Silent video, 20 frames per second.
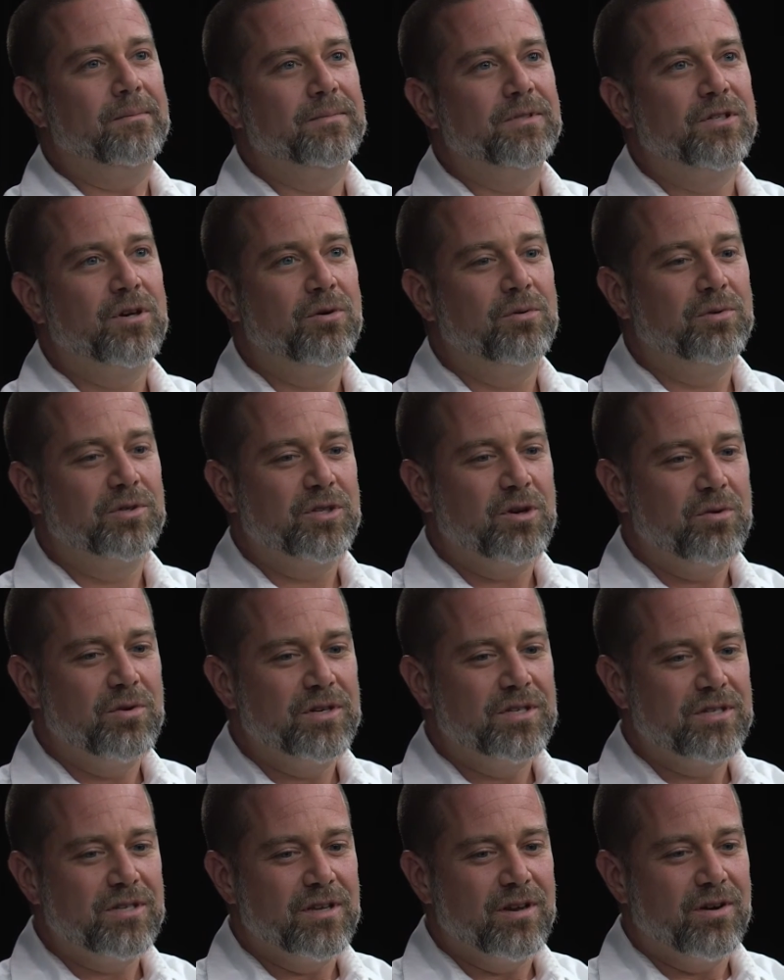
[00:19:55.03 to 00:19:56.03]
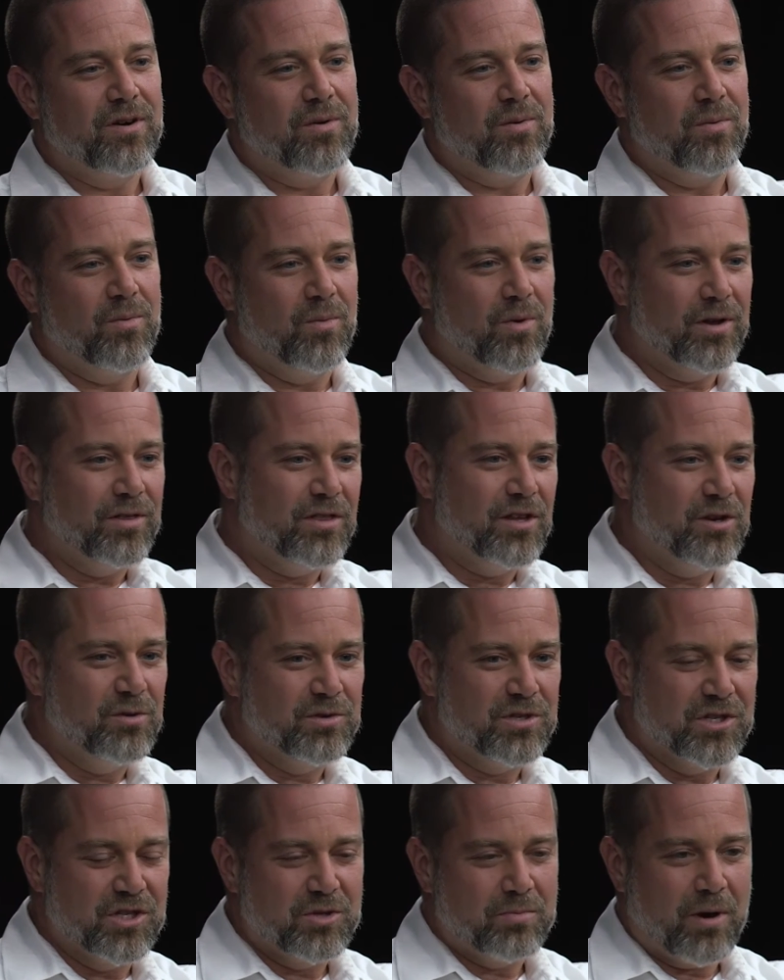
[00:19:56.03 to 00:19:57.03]
So it was always, one thing
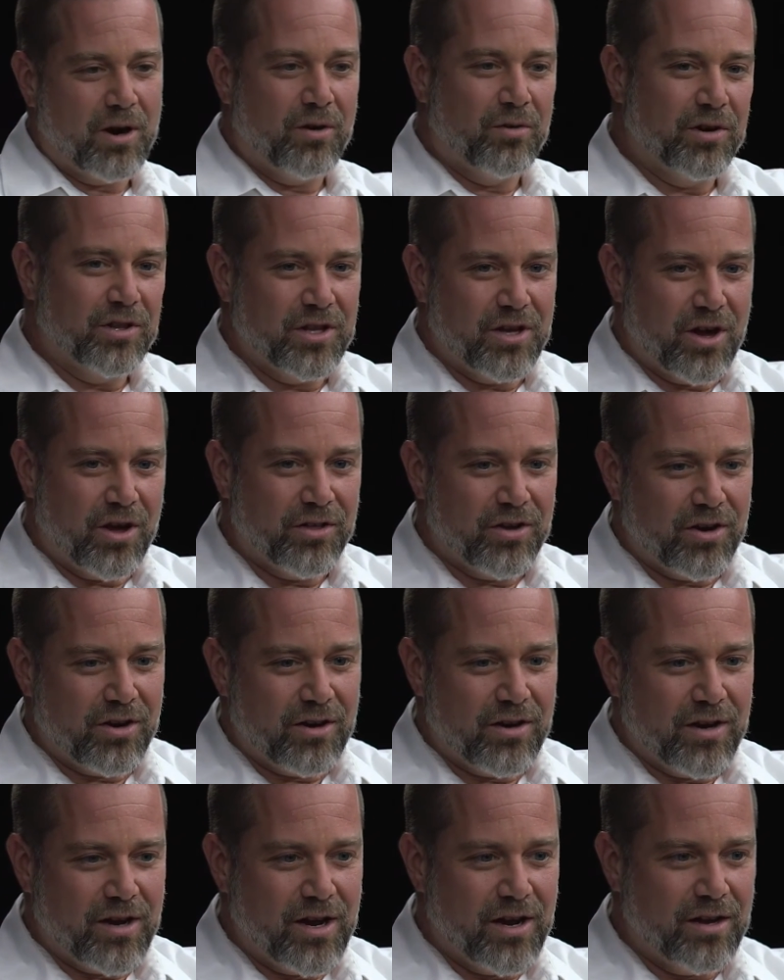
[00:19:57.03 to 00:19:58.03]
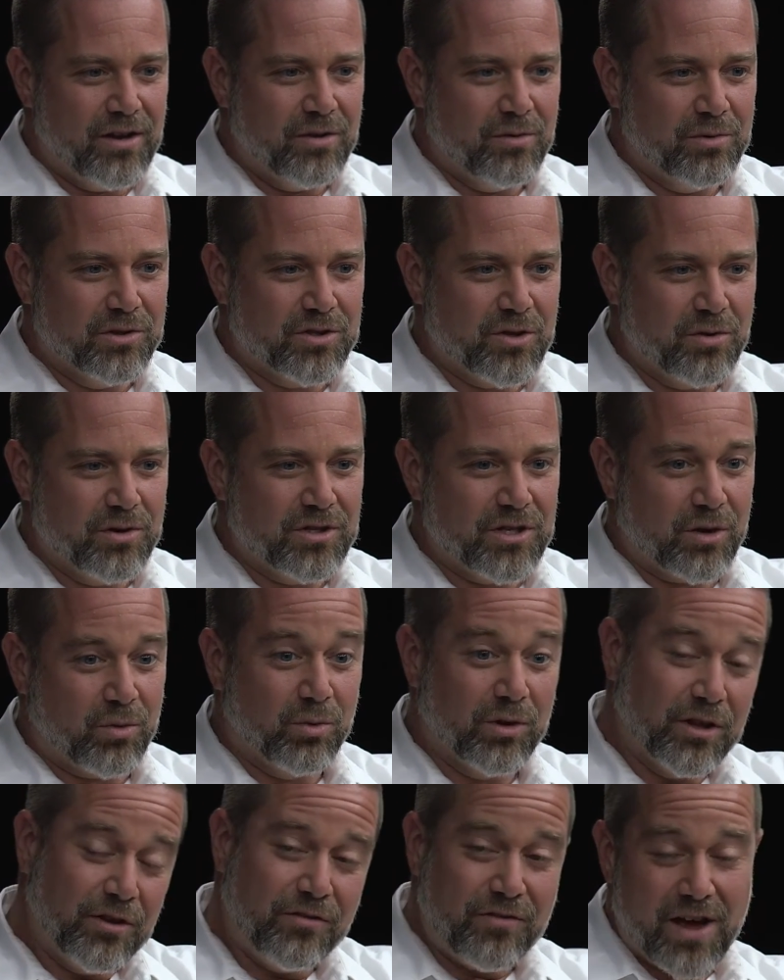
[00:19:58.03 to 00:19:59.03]
was inspiring the other, and it was always like
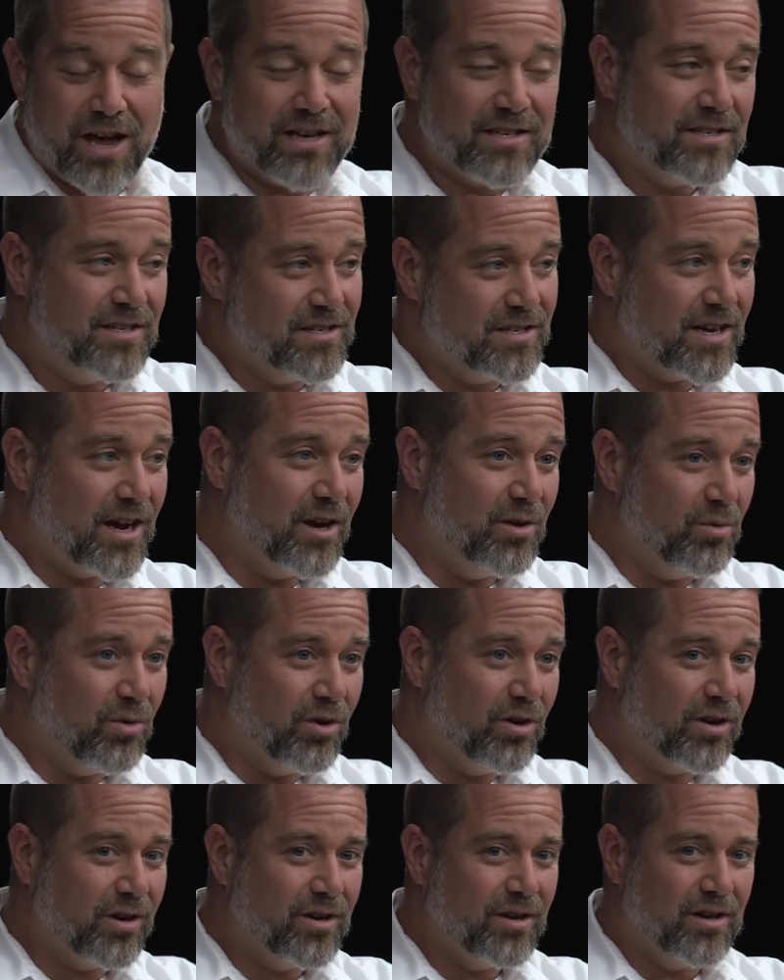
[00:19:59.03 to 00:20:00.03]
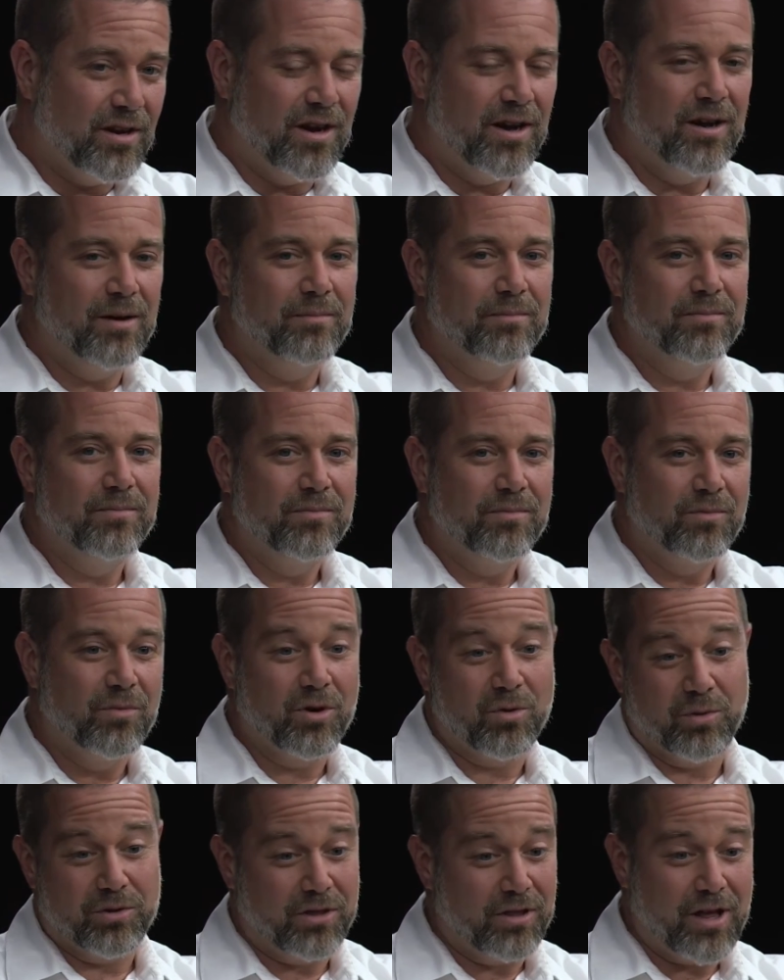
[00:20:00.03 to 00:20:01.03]
really fast design work,
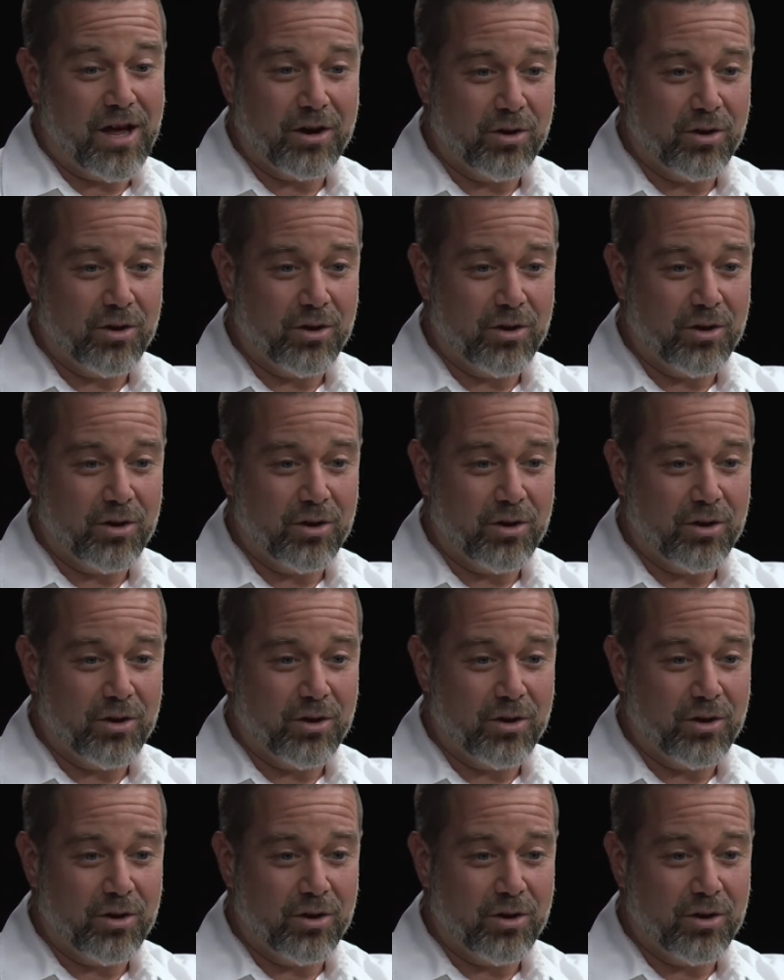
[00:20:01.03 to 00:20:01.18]
Worked with a